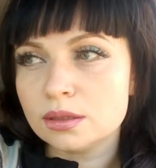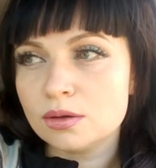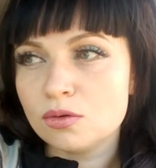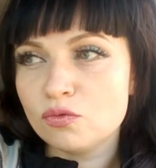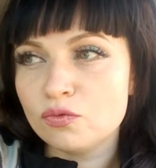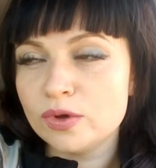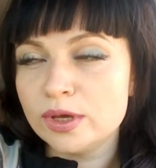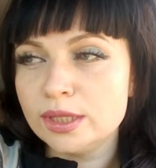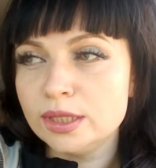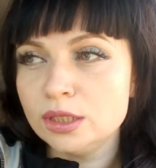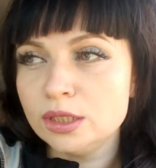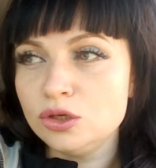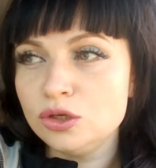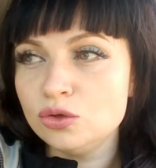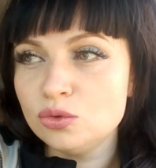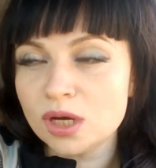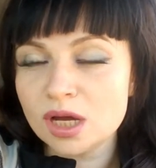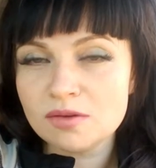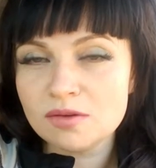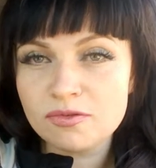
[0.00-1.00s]
when
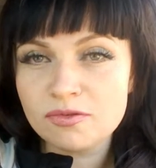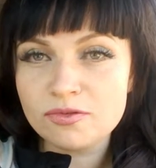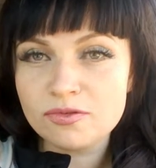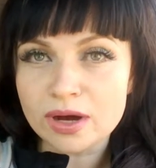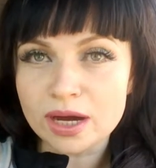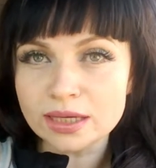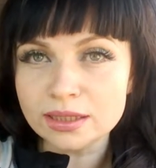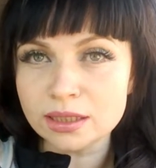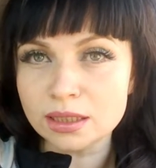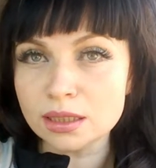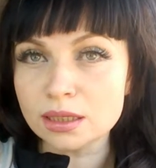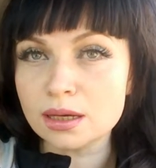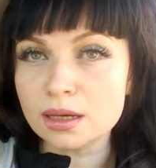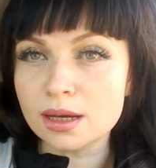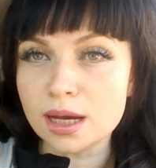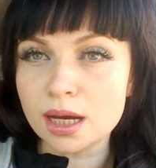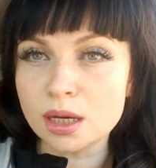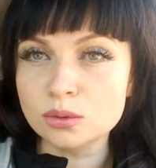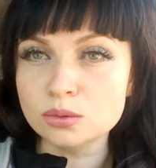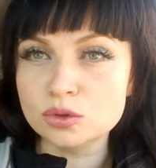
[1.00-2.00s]
you have final
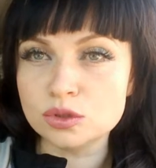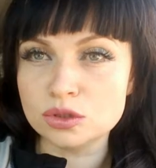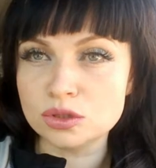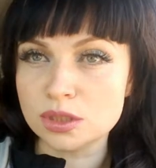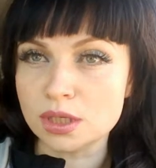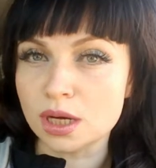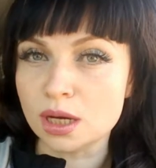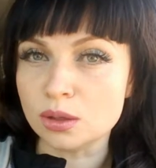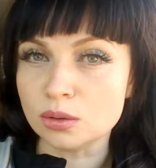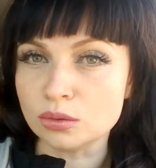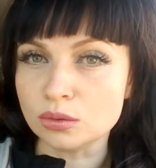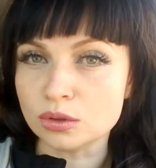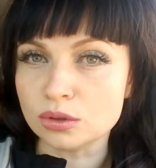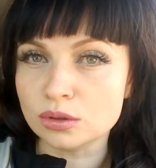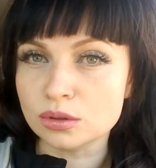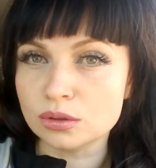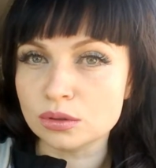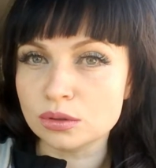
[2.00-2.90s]
countdown